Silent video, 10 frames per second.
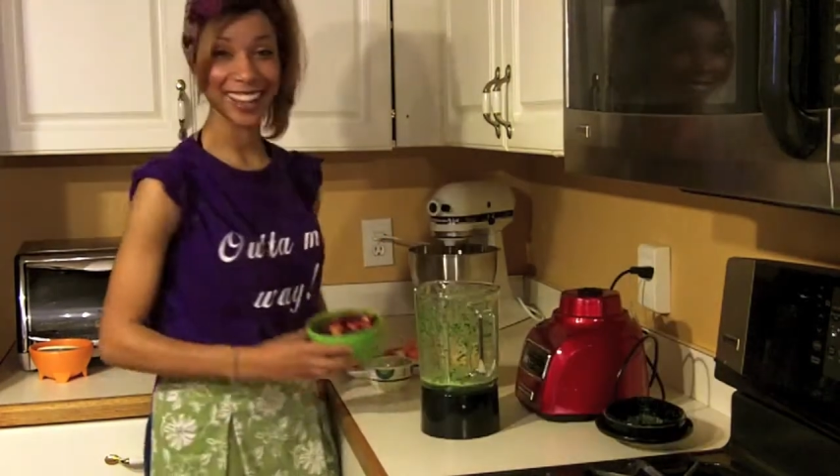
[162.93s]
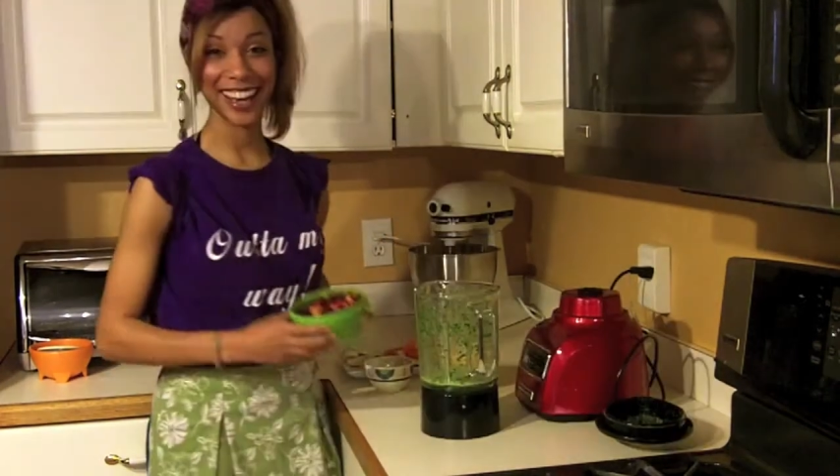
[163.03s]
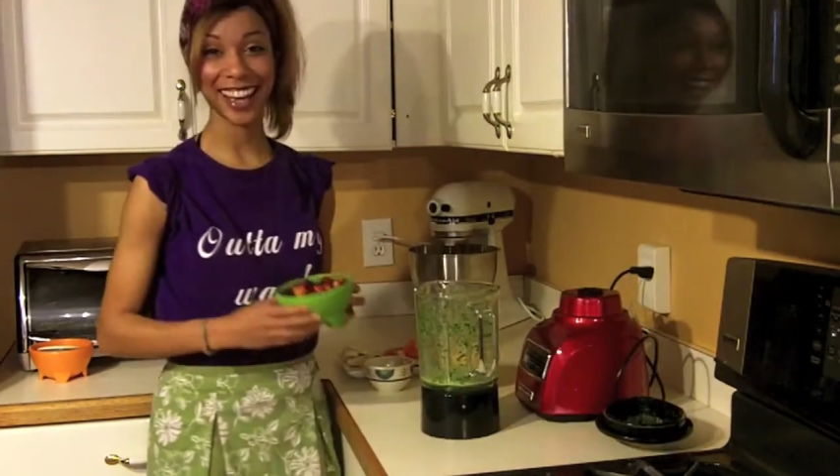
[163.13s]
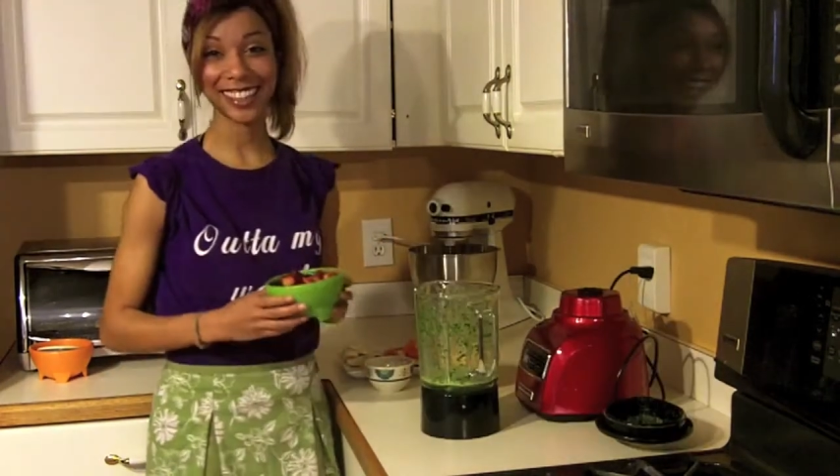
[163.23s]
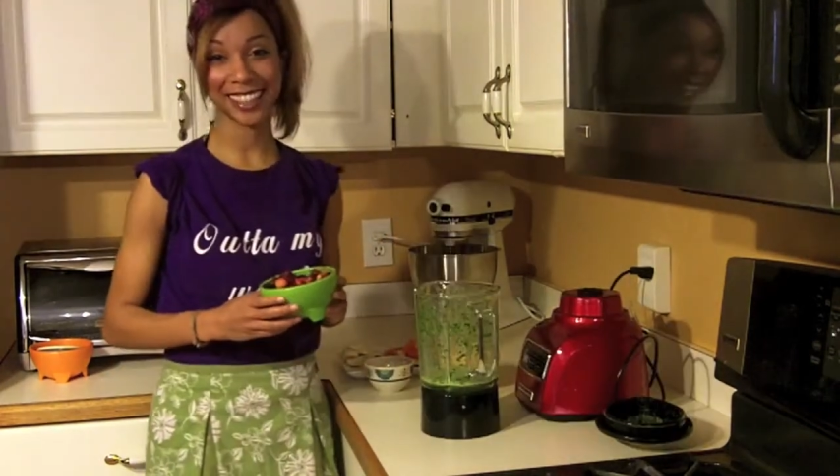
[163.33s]

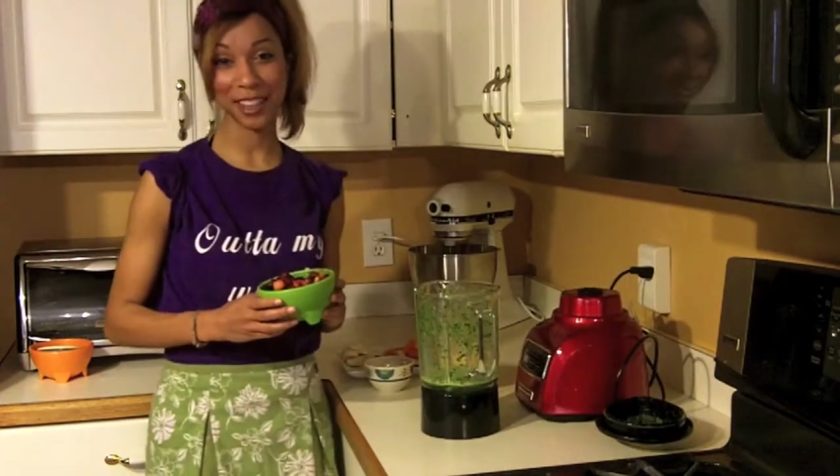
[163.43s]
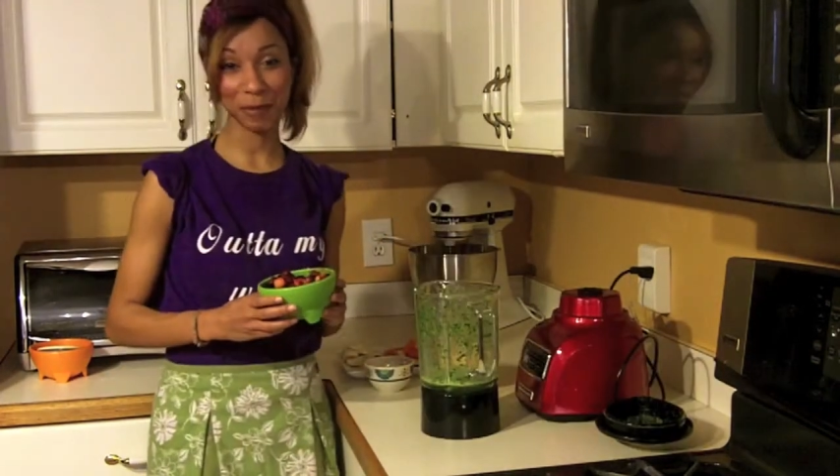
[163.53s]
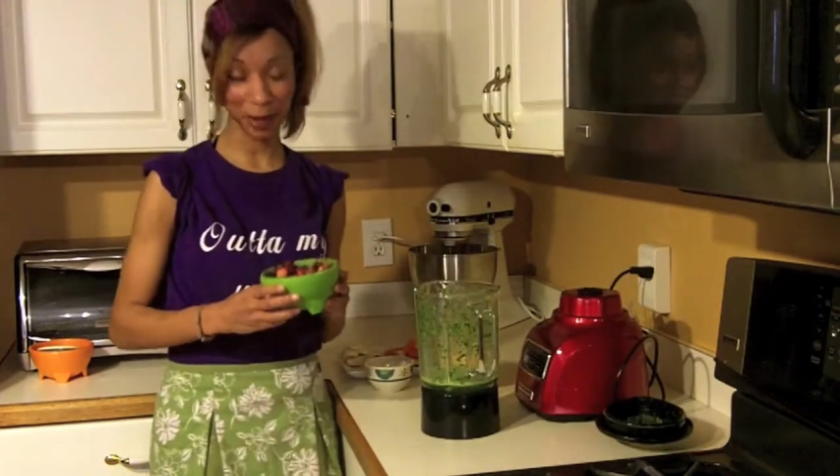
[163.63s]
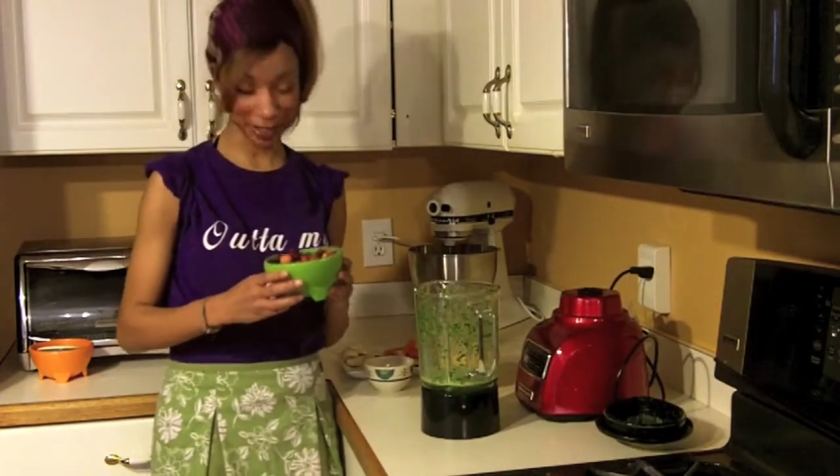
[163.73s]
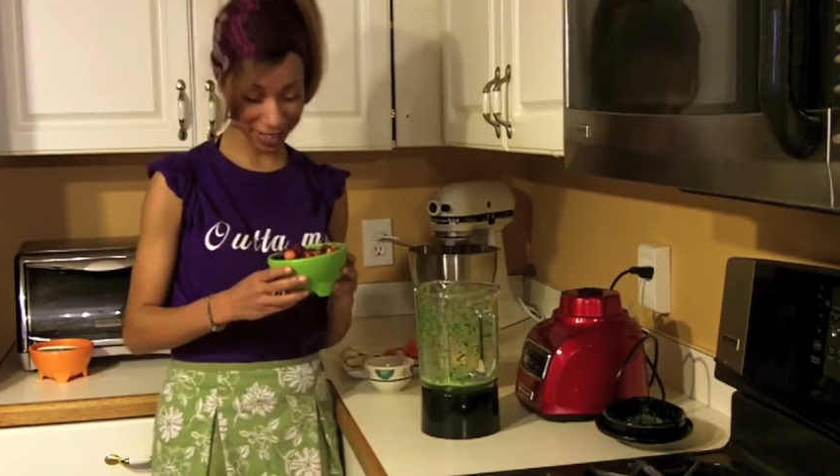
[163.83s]
Next
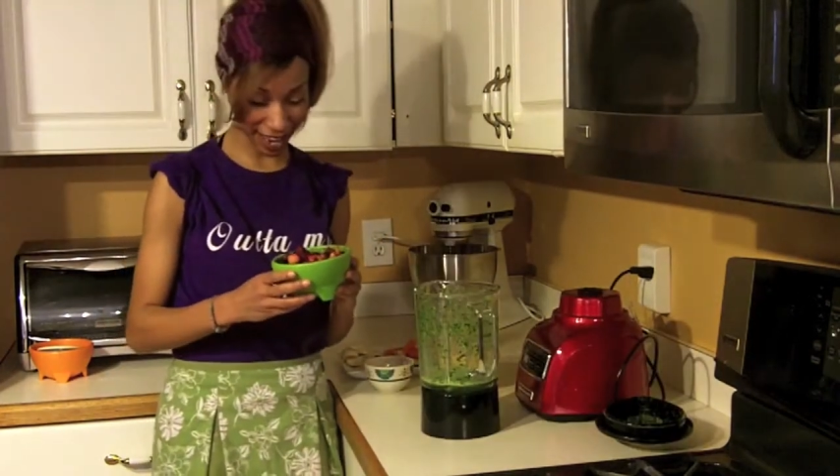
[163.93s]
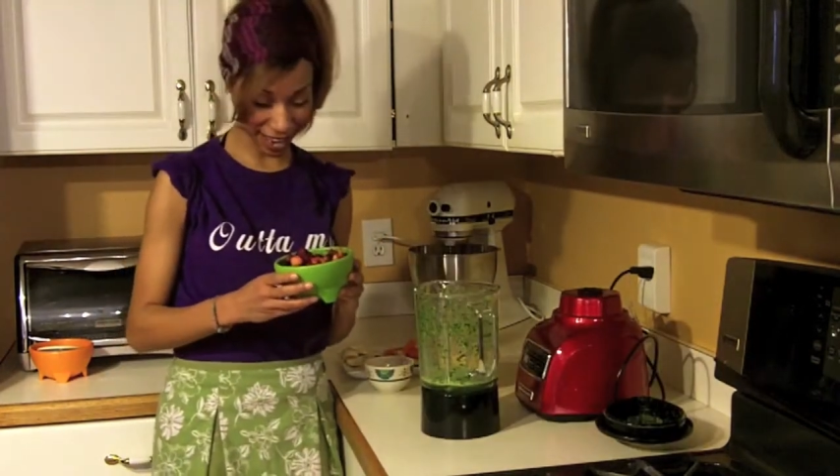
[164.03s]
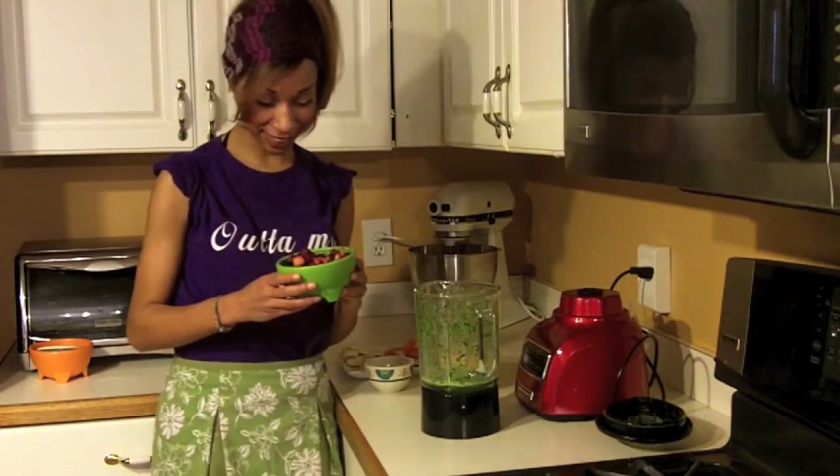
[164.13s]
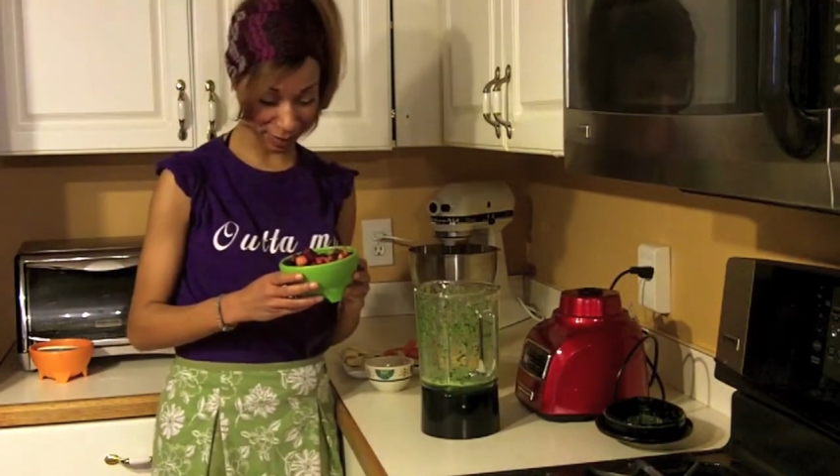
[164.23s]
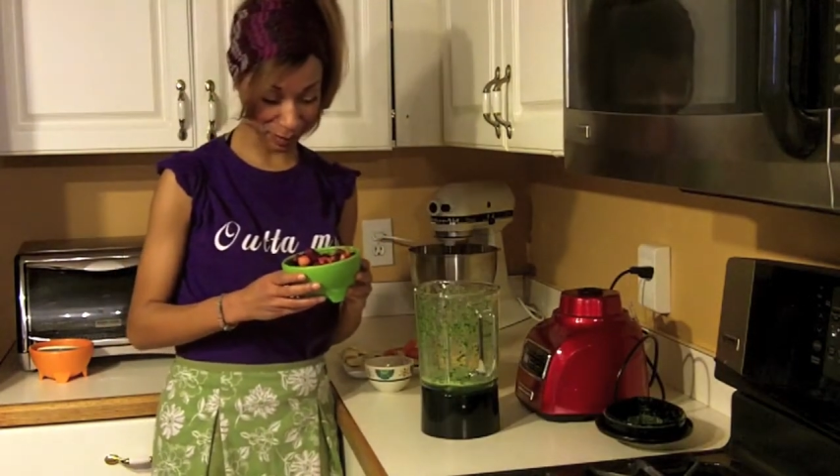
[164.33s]
up, we're going to
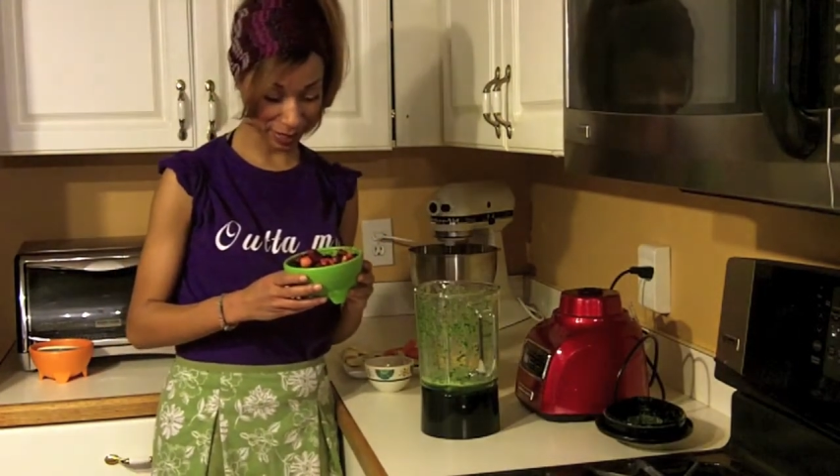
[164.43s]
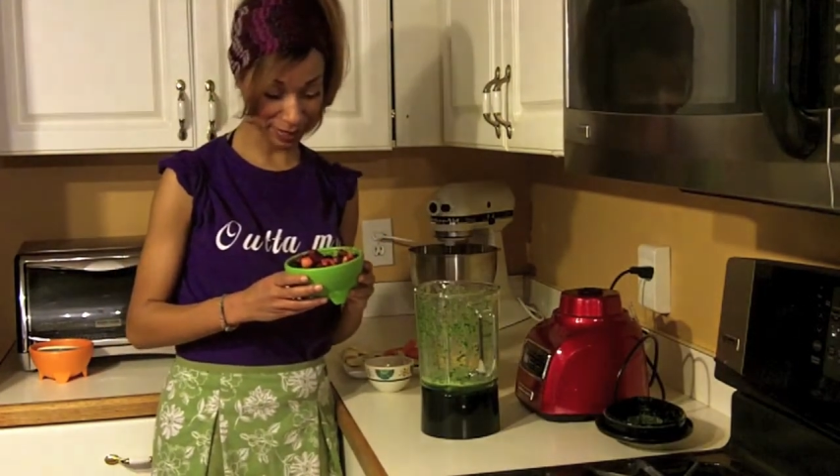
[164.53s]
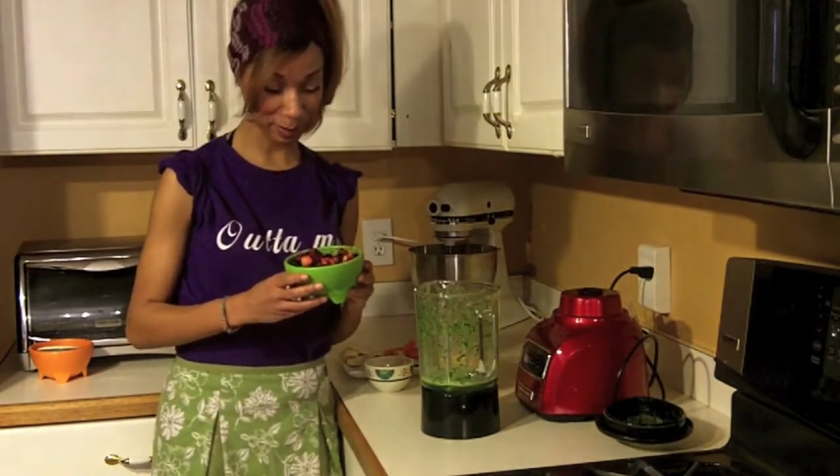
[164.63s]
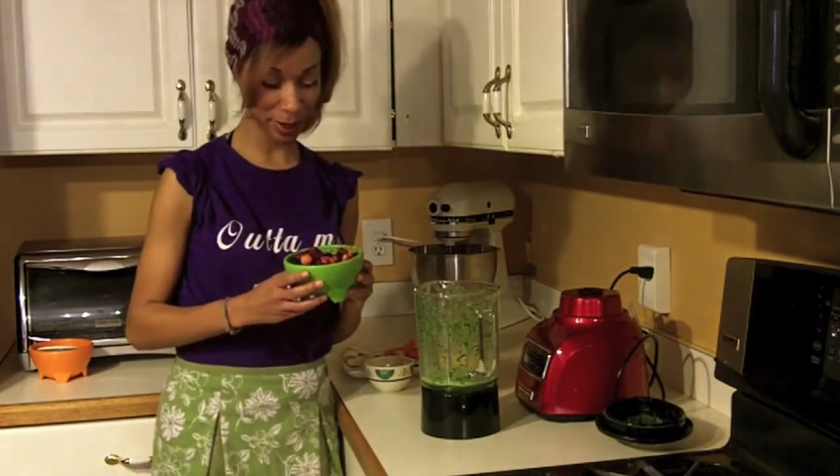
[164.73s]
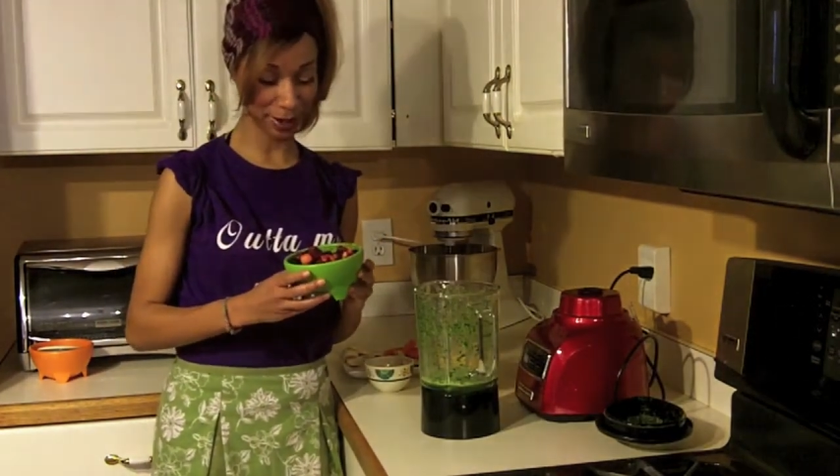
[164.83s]
add the
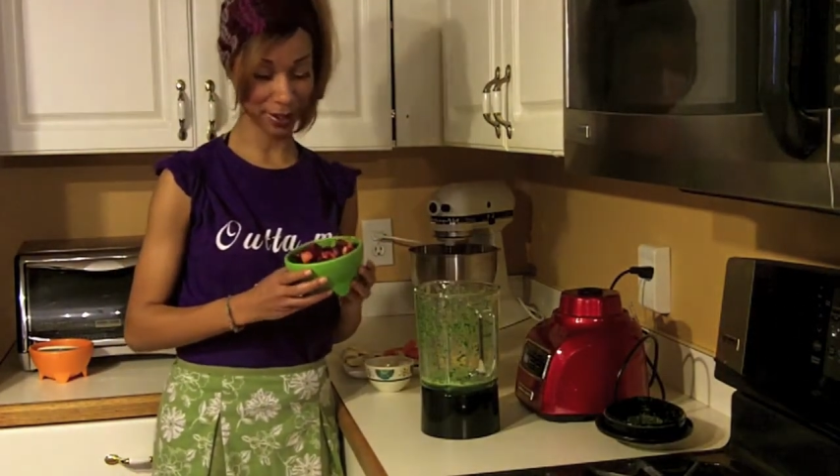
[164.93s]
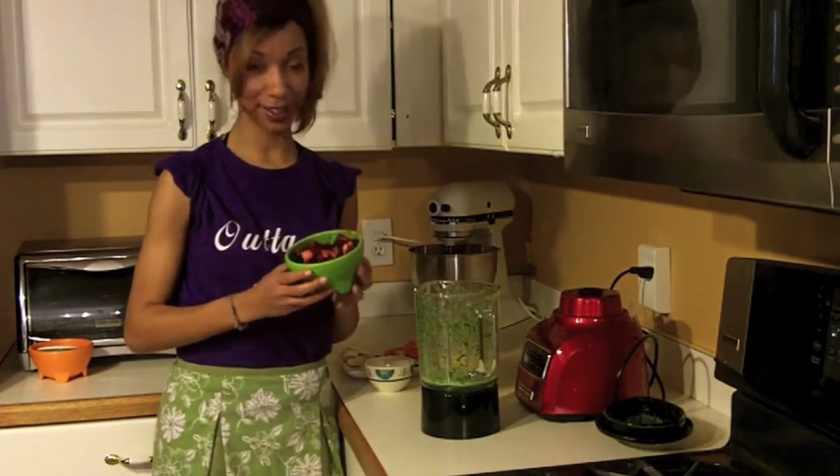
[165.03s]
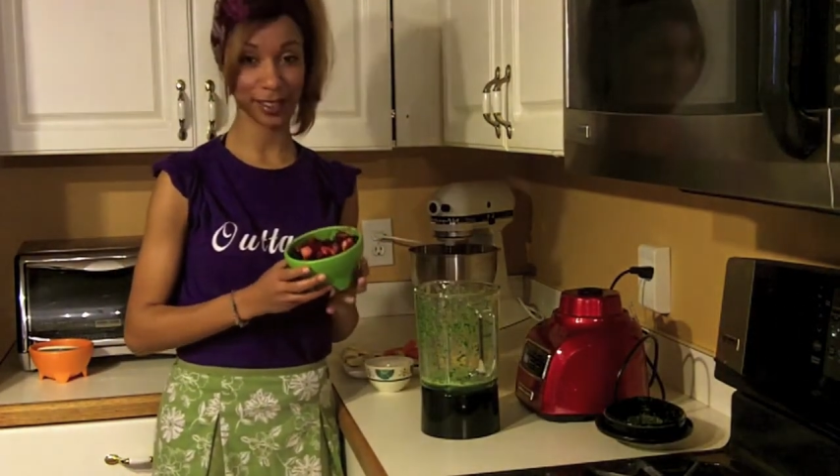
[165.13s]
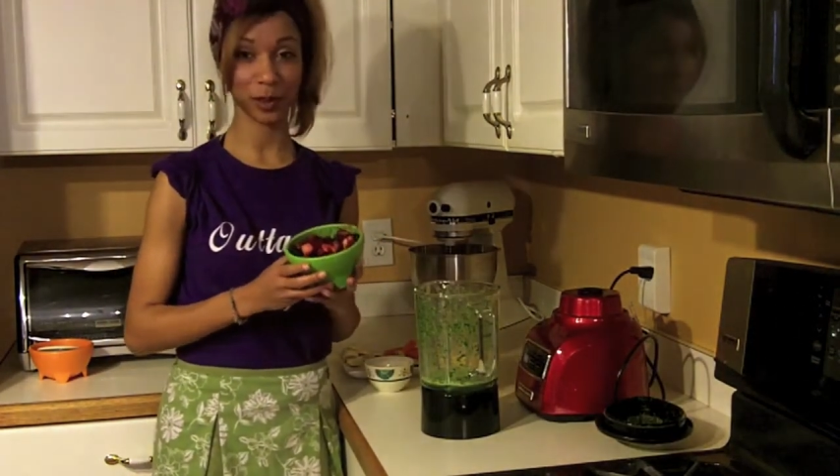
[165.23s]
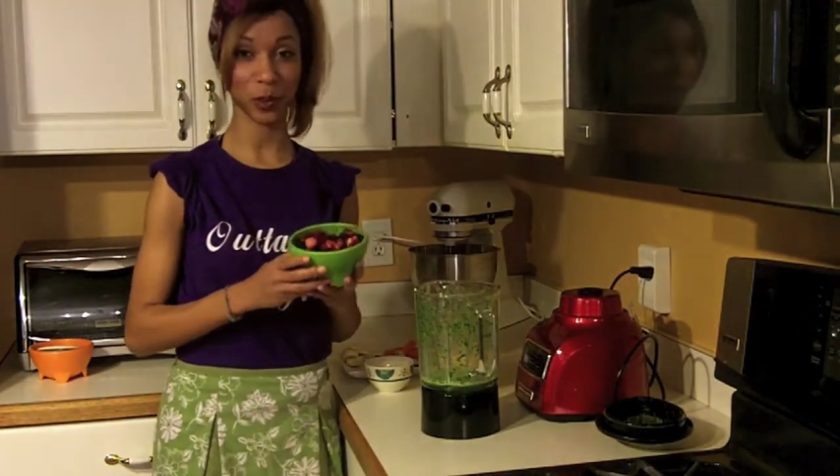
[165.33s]
mixed
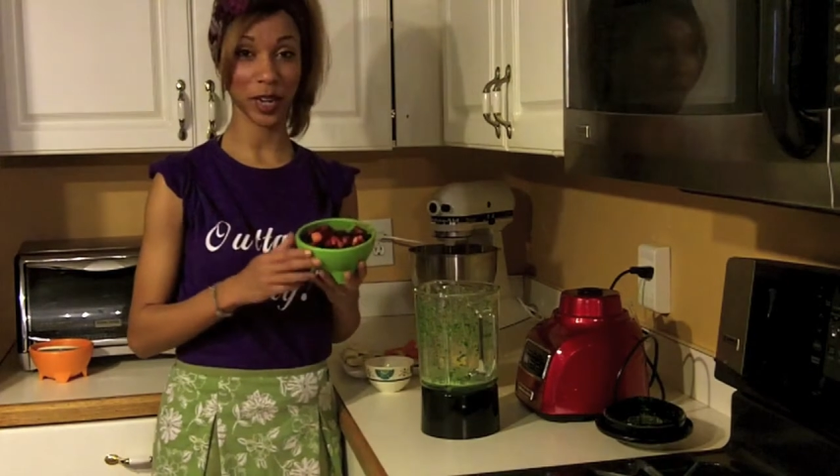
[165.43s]
berries.